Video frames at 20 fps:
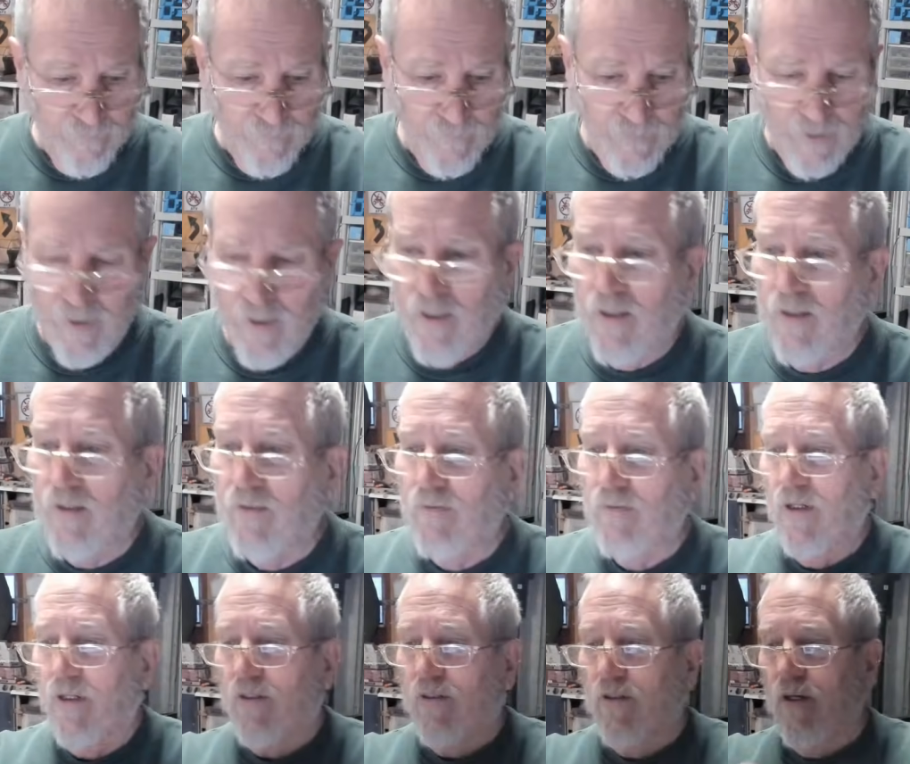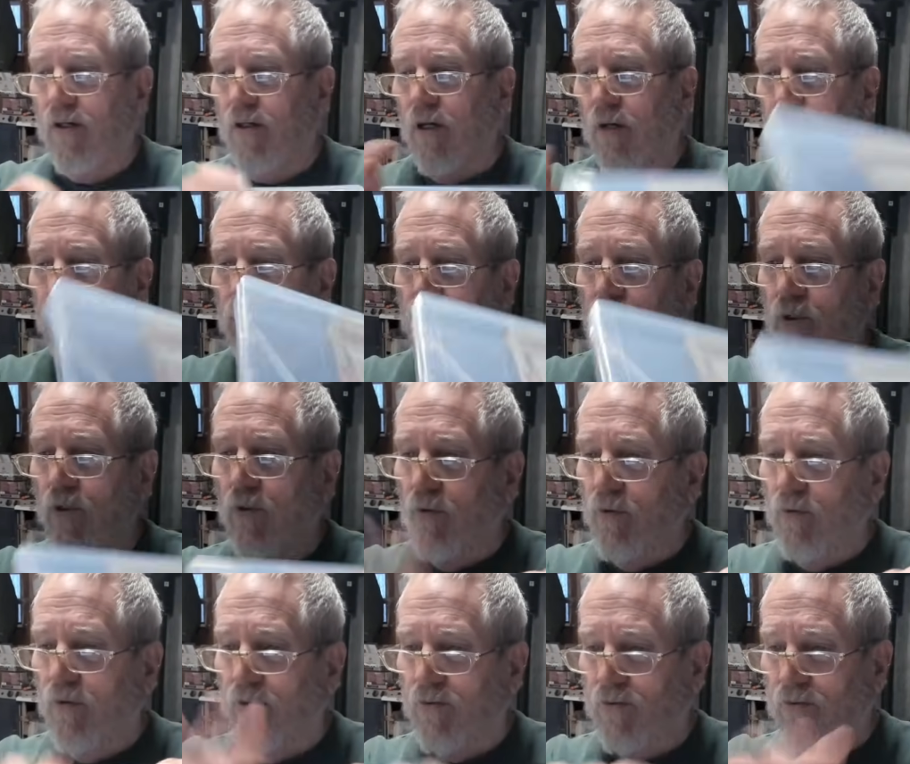and it, it comes to you
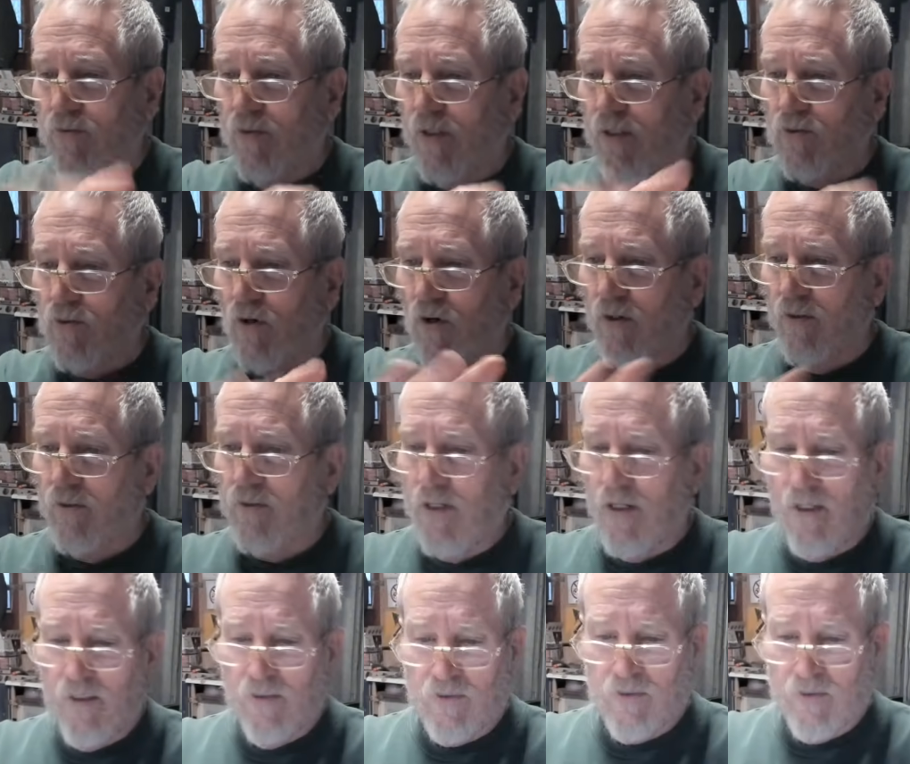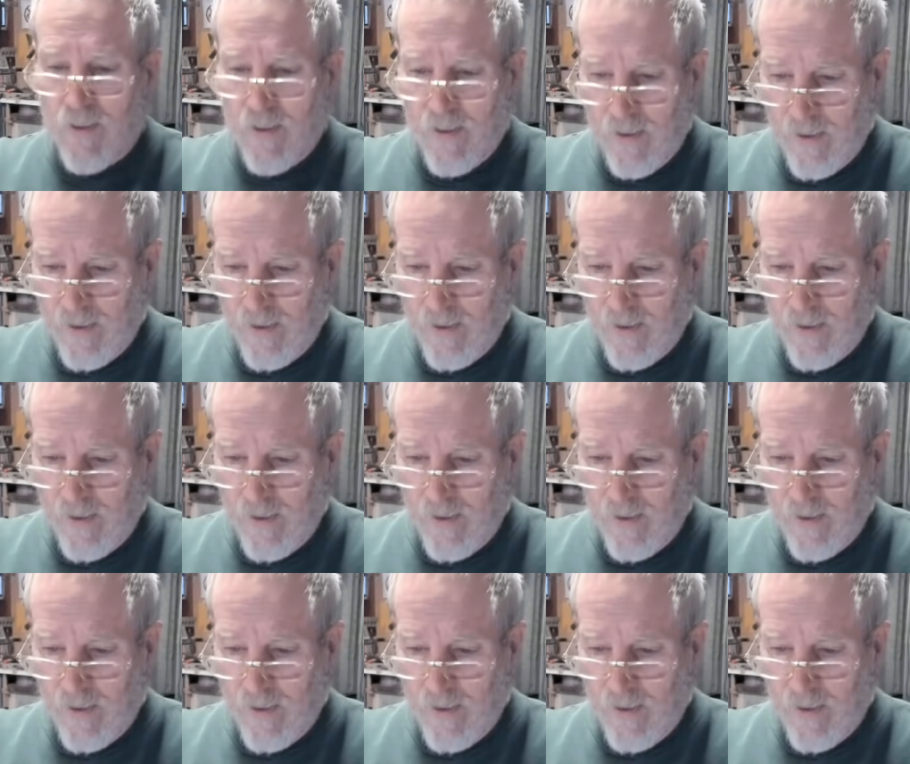in this nice hard case,